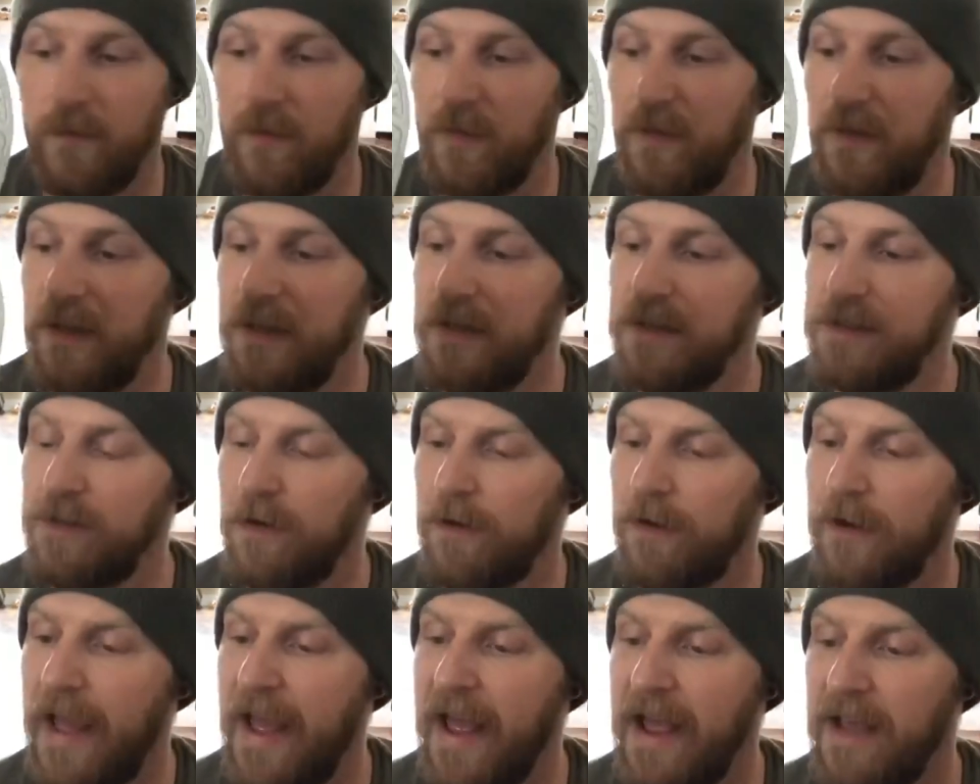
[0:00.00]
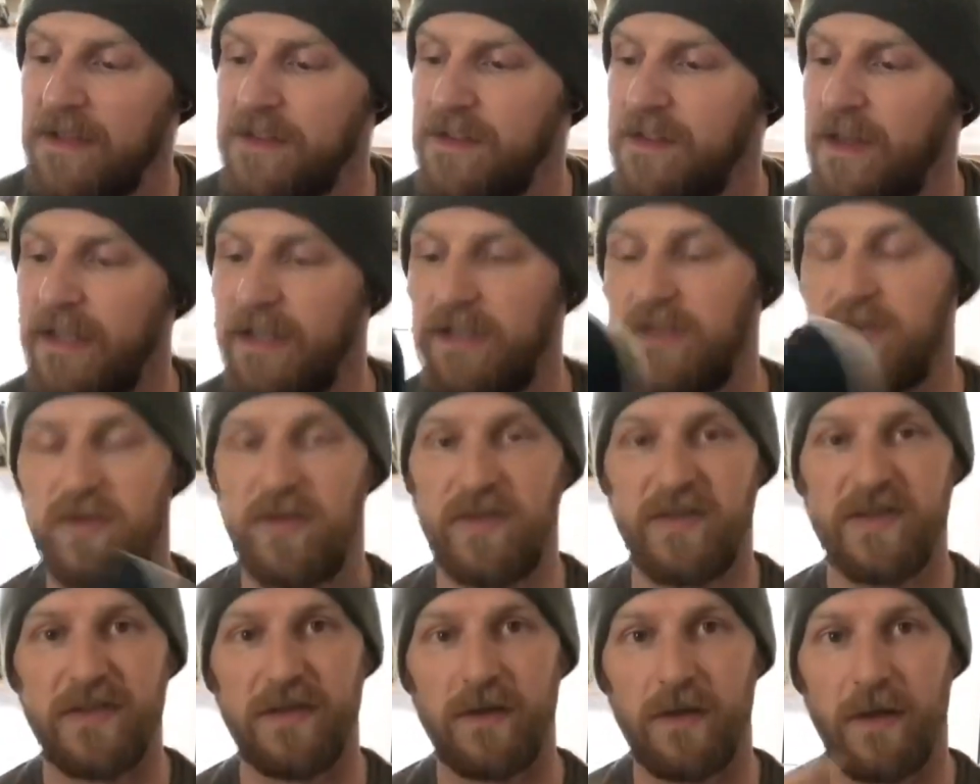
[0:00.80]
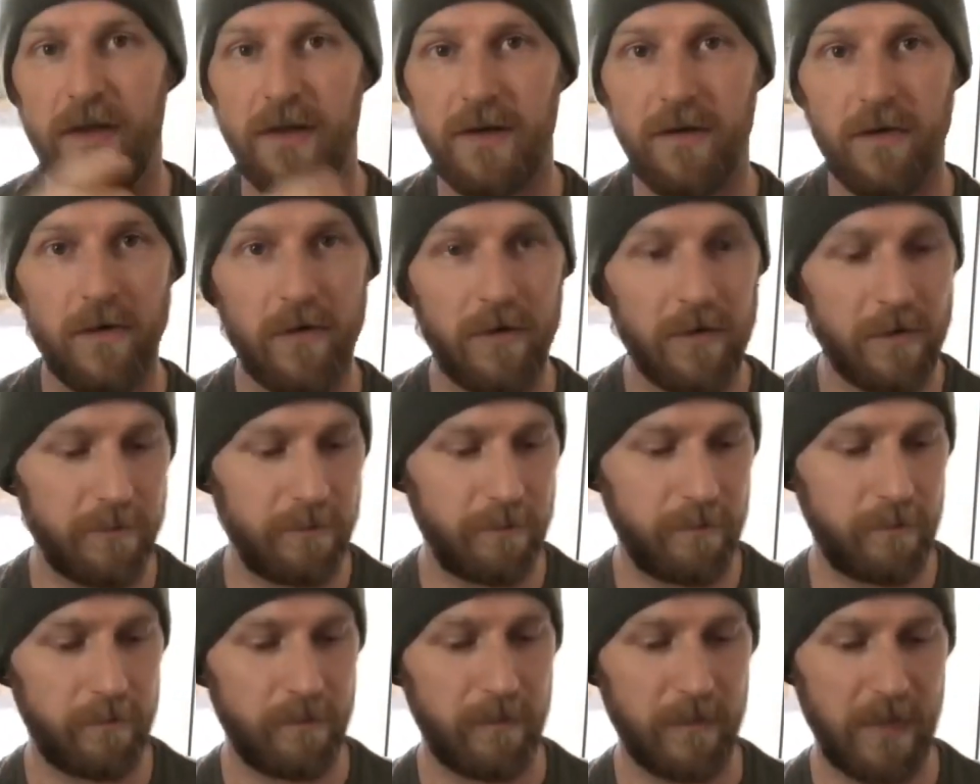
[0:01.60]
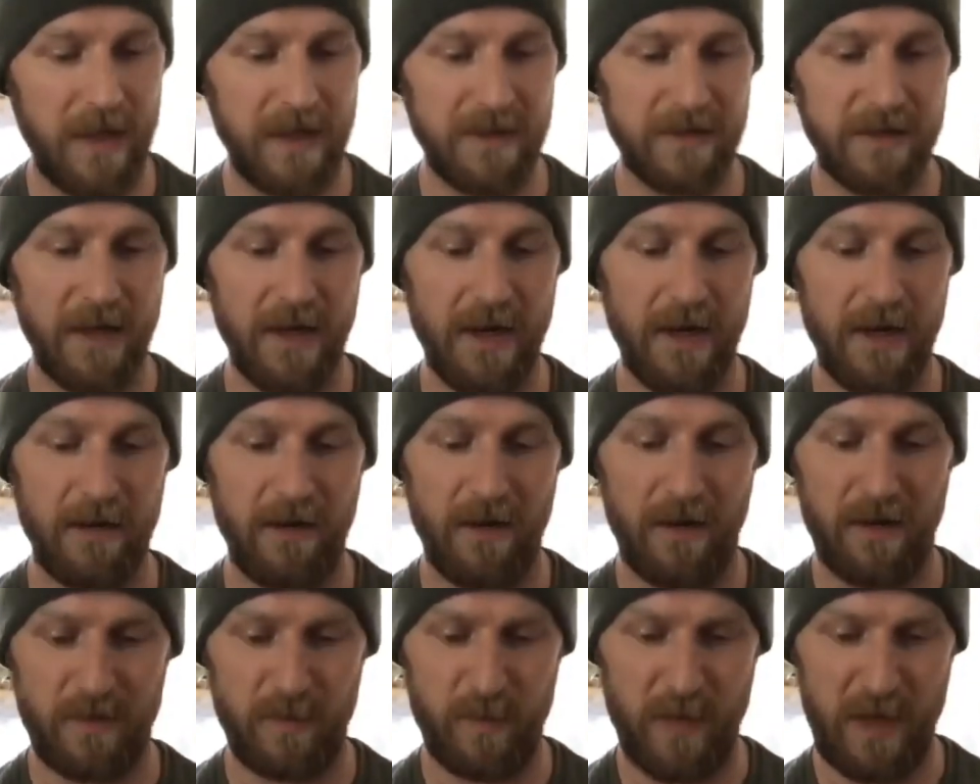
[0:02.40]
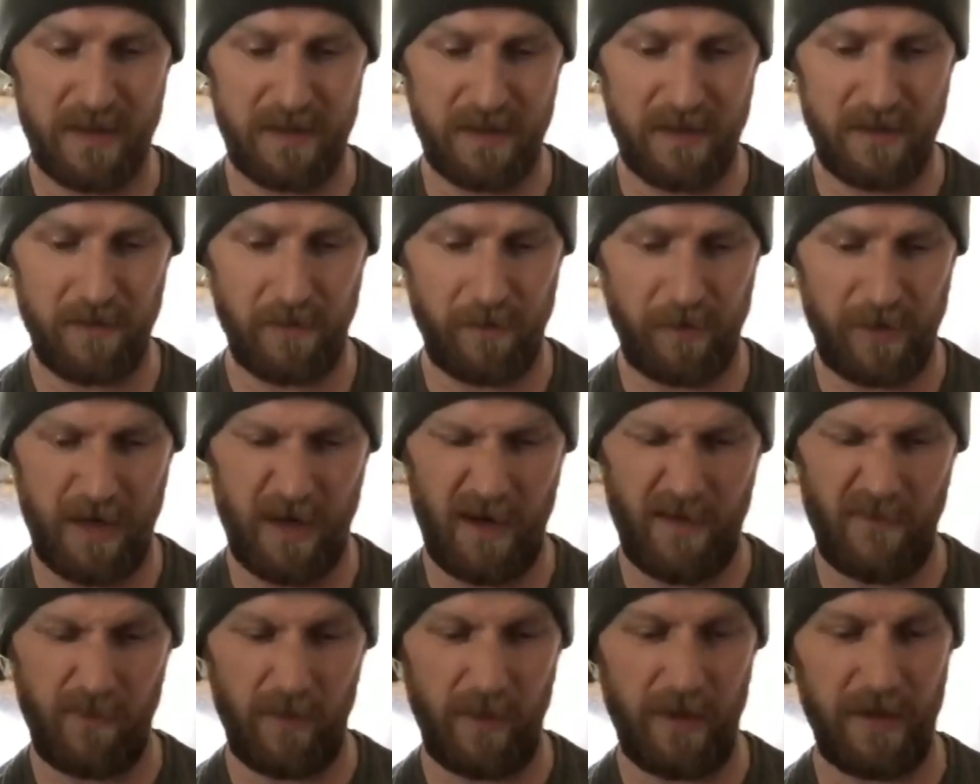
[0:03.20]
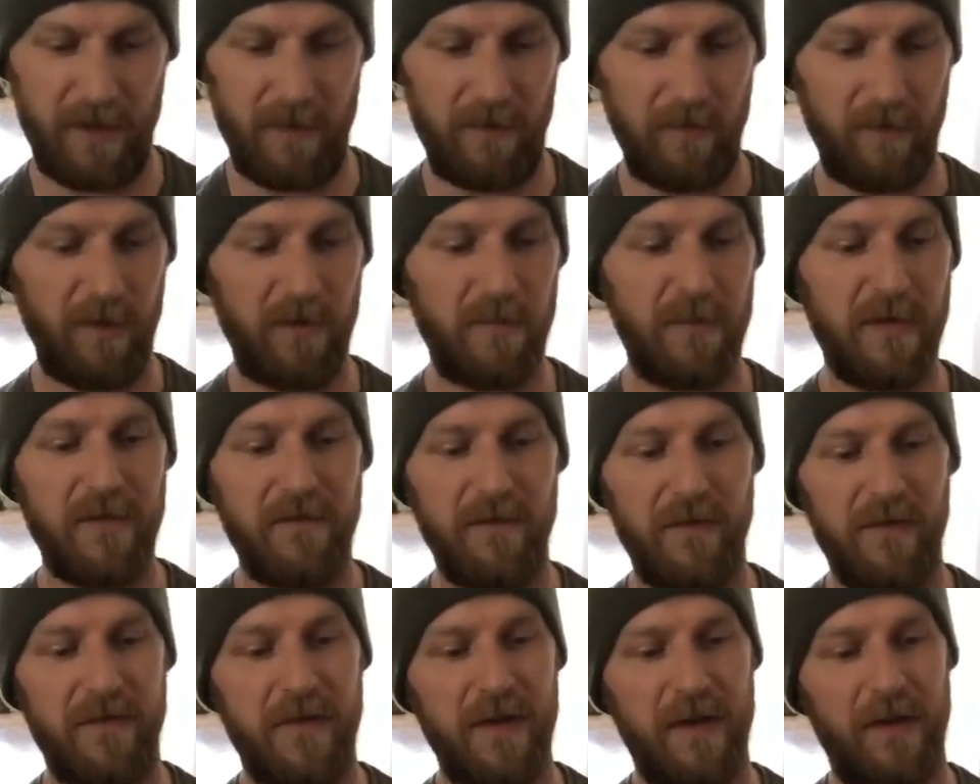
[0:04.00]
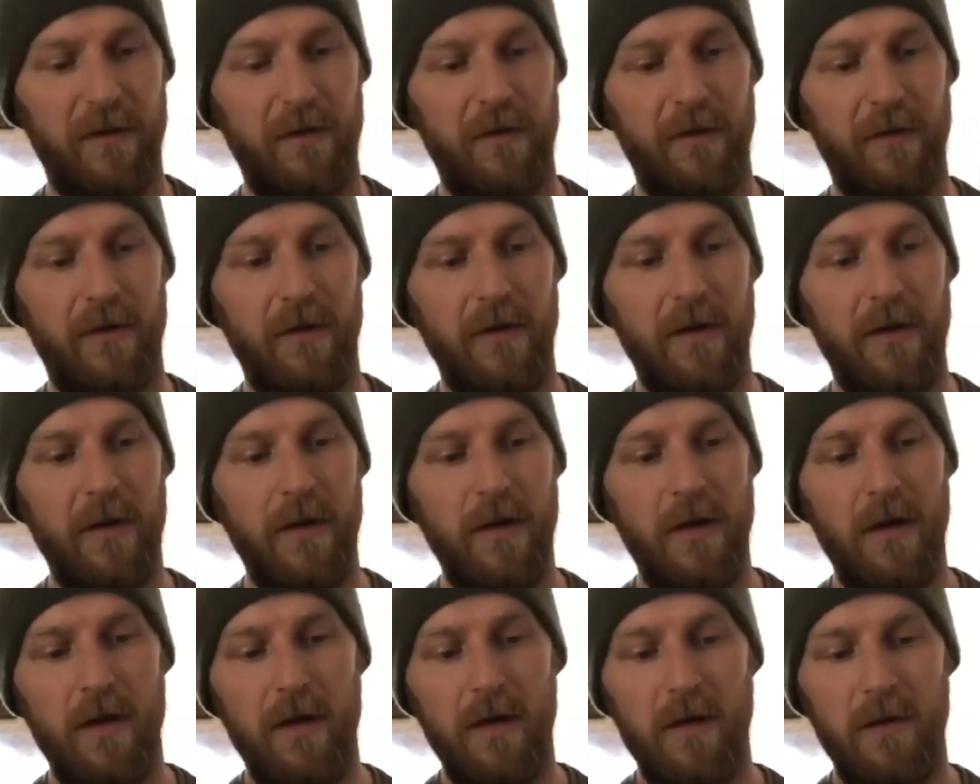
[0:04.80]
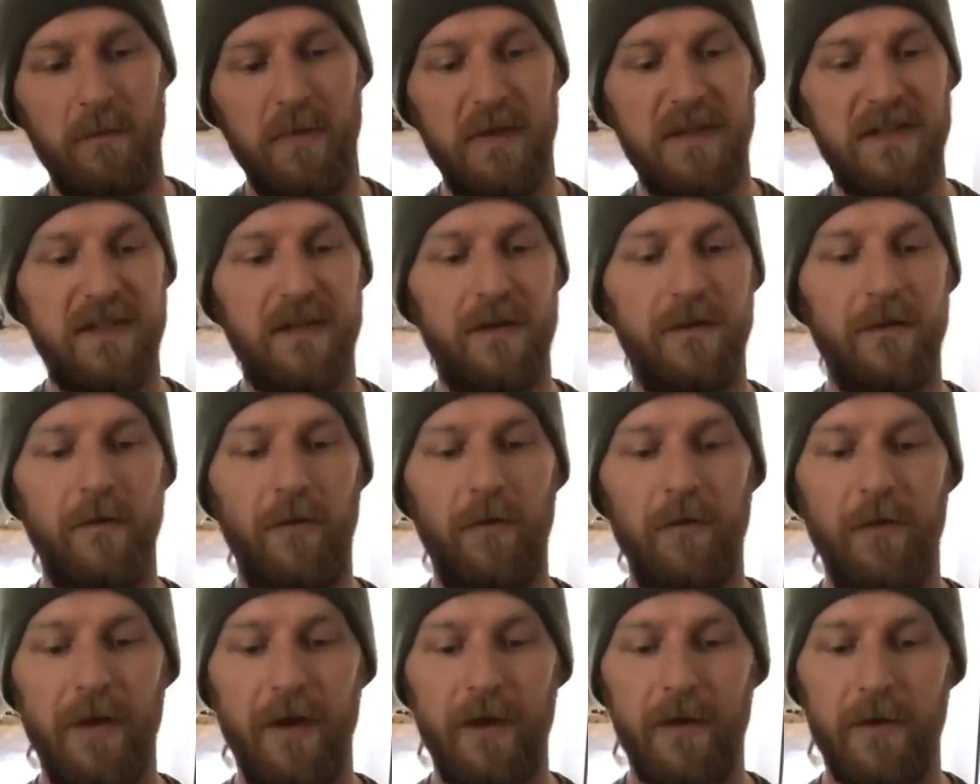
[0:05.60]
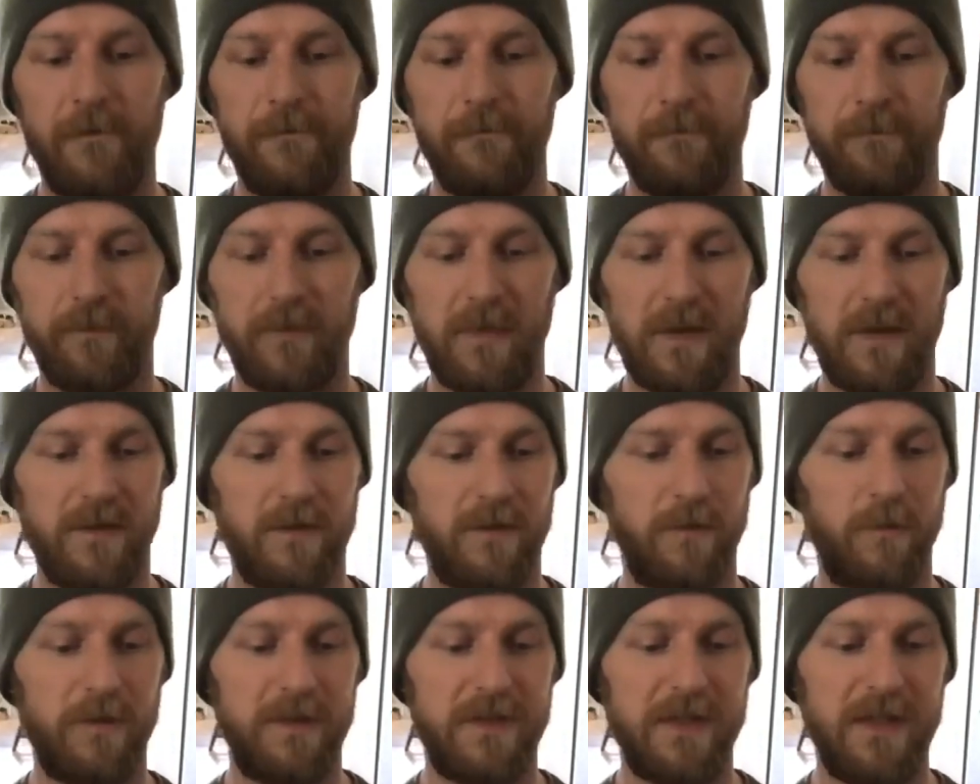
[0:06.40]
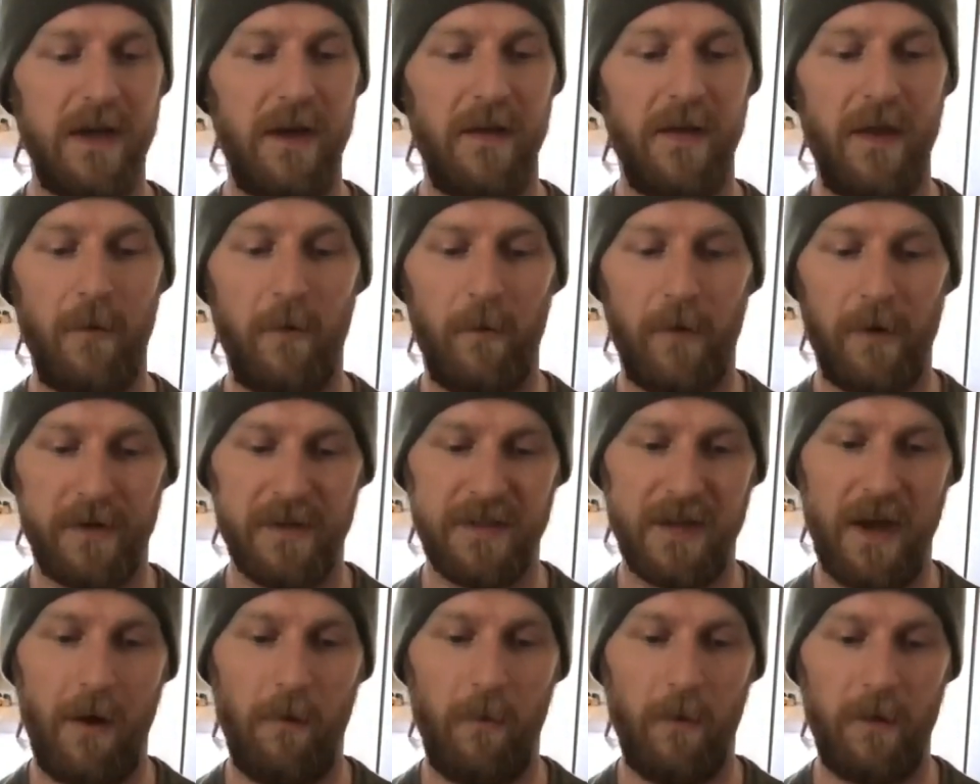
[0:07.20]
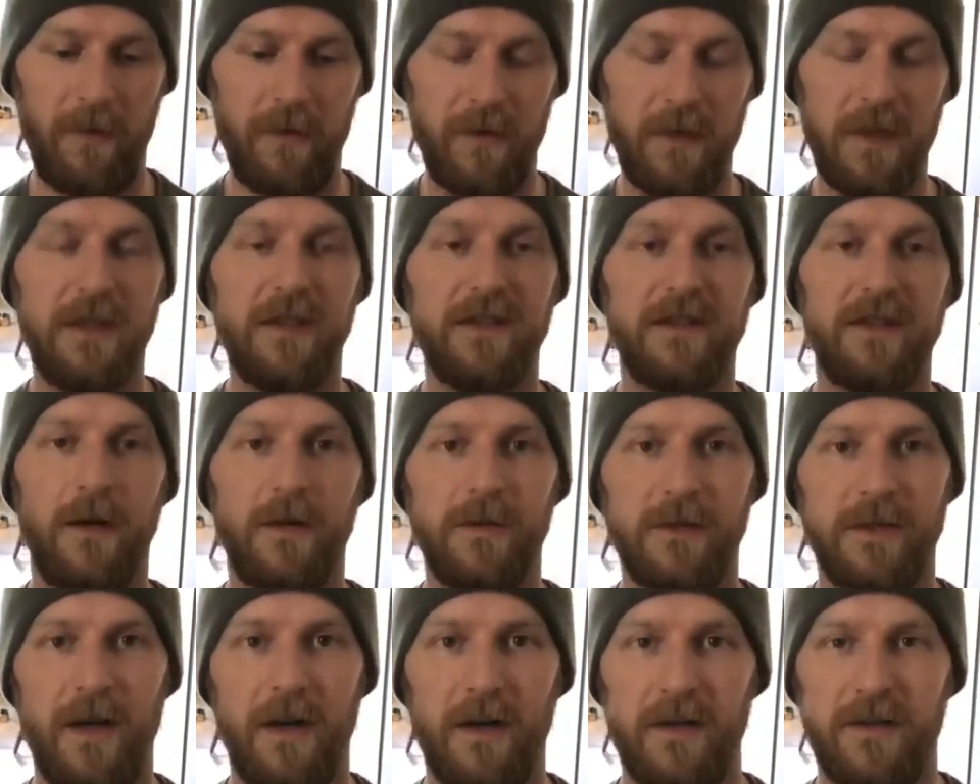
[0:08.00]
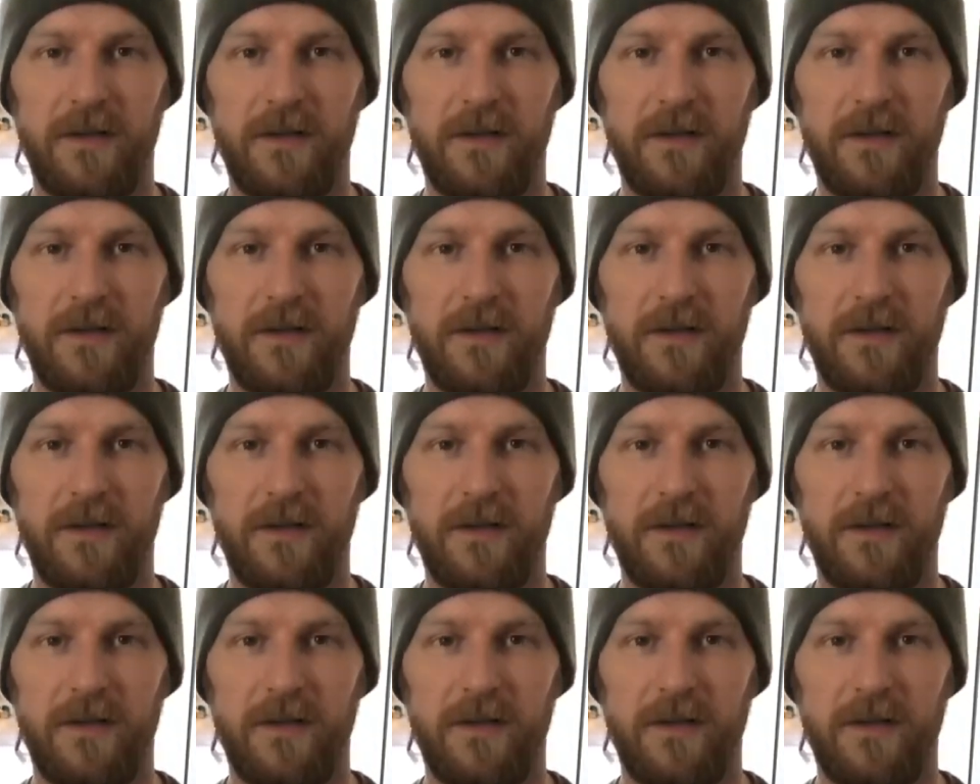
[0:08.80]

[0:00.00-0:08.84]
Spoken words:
These aren't as like slender as I expected. They're kind of like a little bit of a thicker material there. So we'll see how that works out with these toe socks.